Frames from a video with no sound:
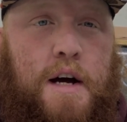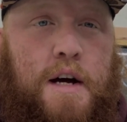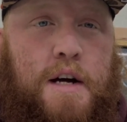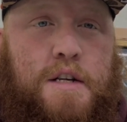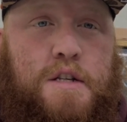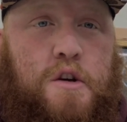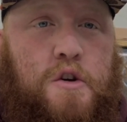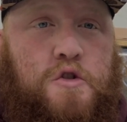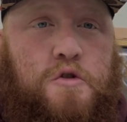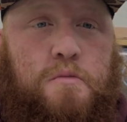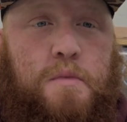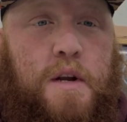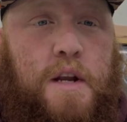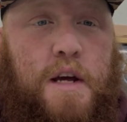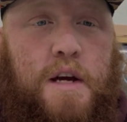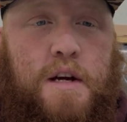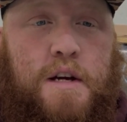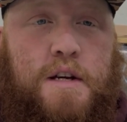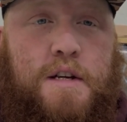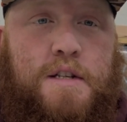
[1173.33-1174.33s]
social
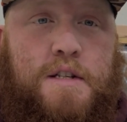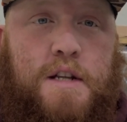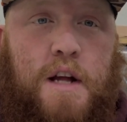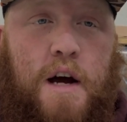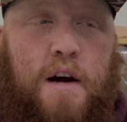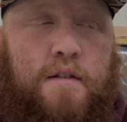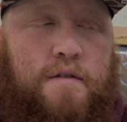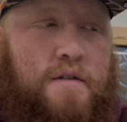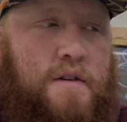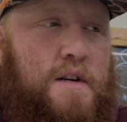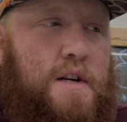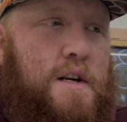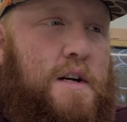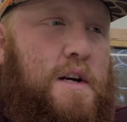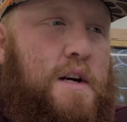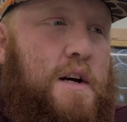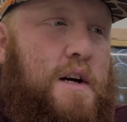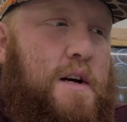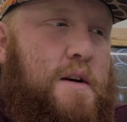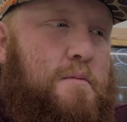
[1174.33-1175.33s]
media stuff.
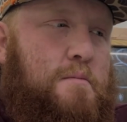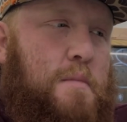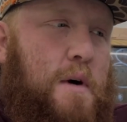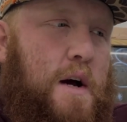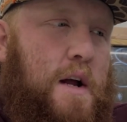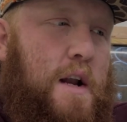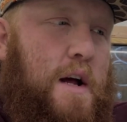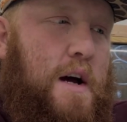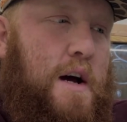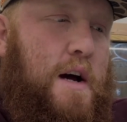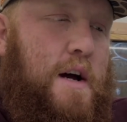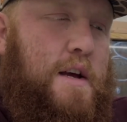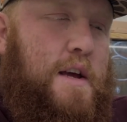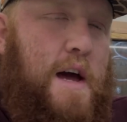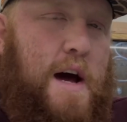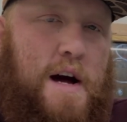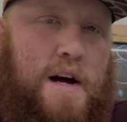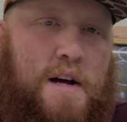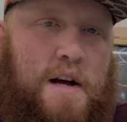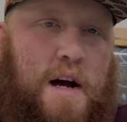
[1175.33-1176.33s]
But
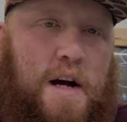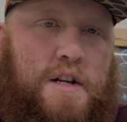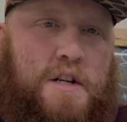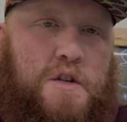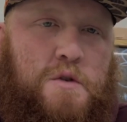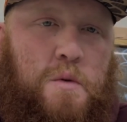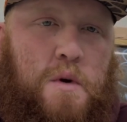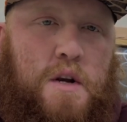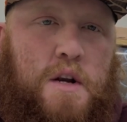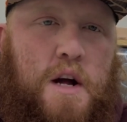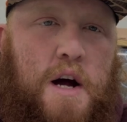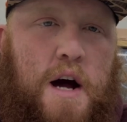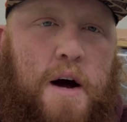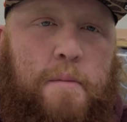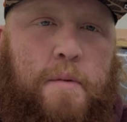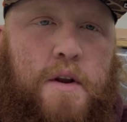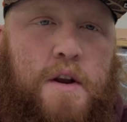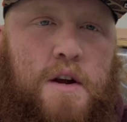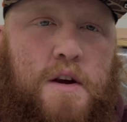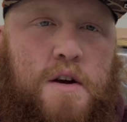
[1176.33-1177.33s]
yeah, I just wanted to
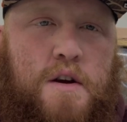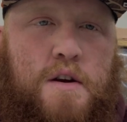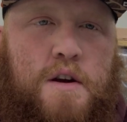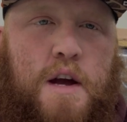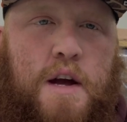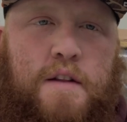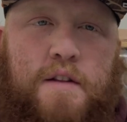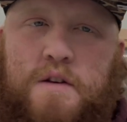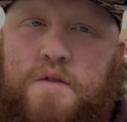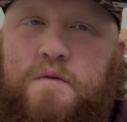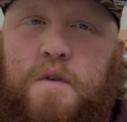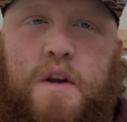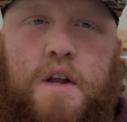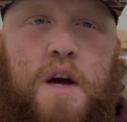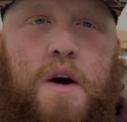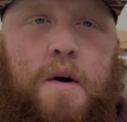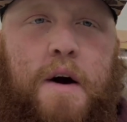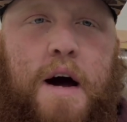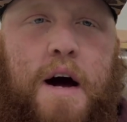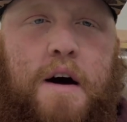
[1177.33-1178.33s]
hop in here and this
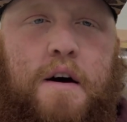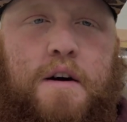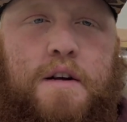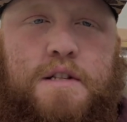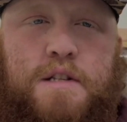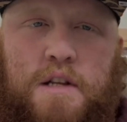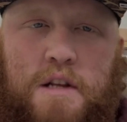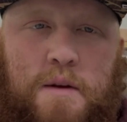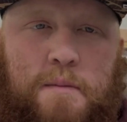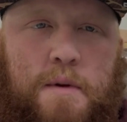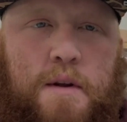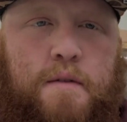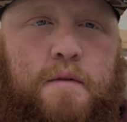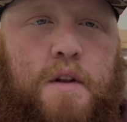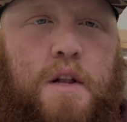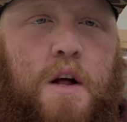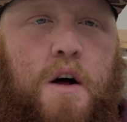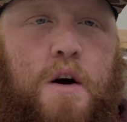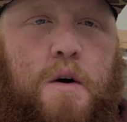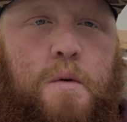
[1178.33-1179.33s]
video out. It's a little bit of a
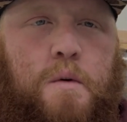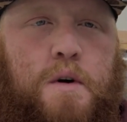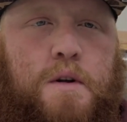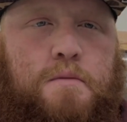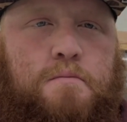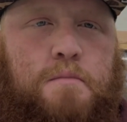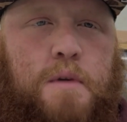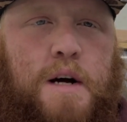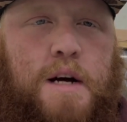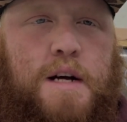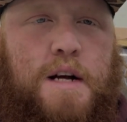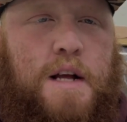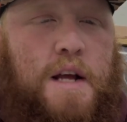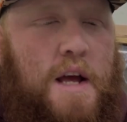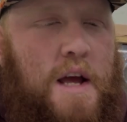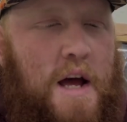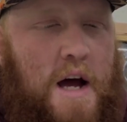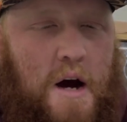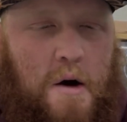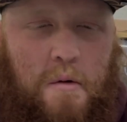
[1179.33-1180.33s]
long one, but
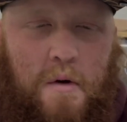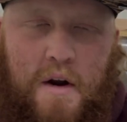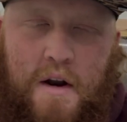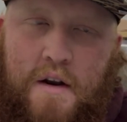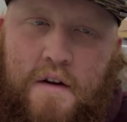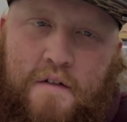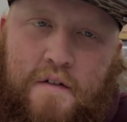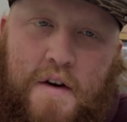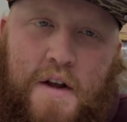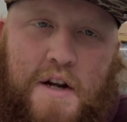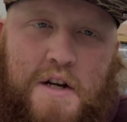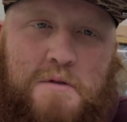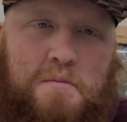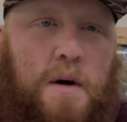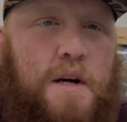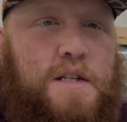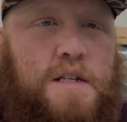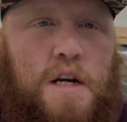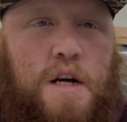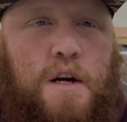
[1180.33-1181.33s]
I wanted to finish
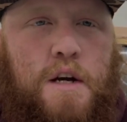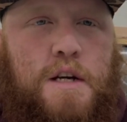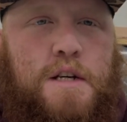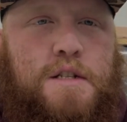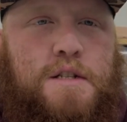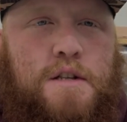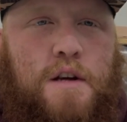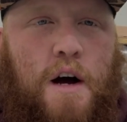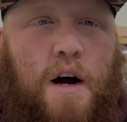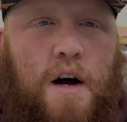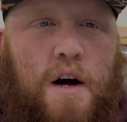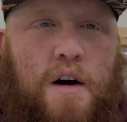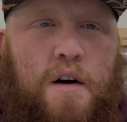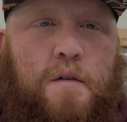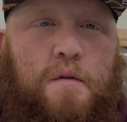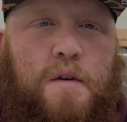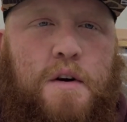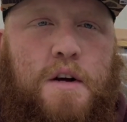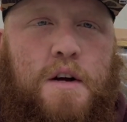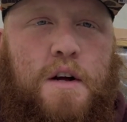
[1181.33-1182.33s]
my series
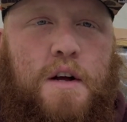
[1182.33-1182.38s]
of